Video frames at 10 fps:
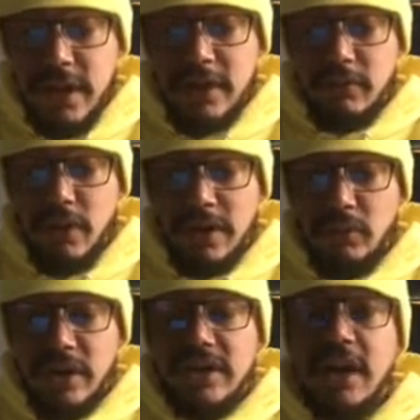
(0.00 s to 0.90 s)
And what,
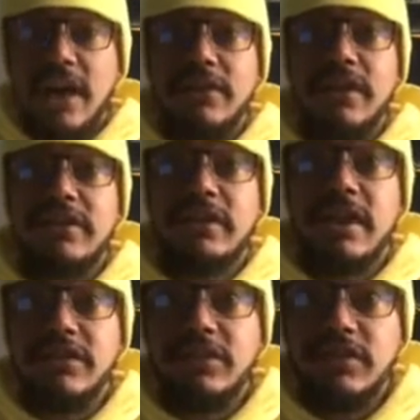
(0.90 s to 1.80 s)
what kind of, a, it's an,
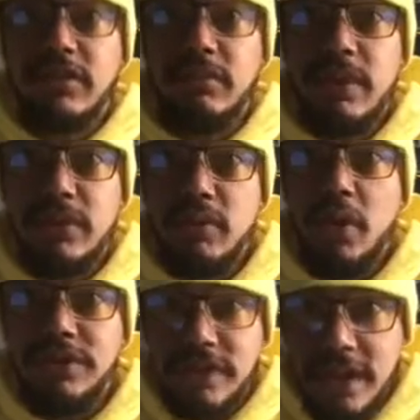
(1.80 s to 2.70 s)
a system that
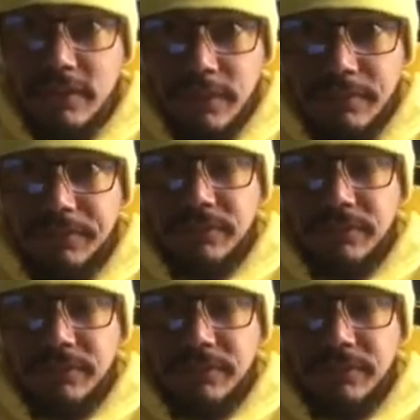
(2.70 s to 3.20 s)
rewards evil.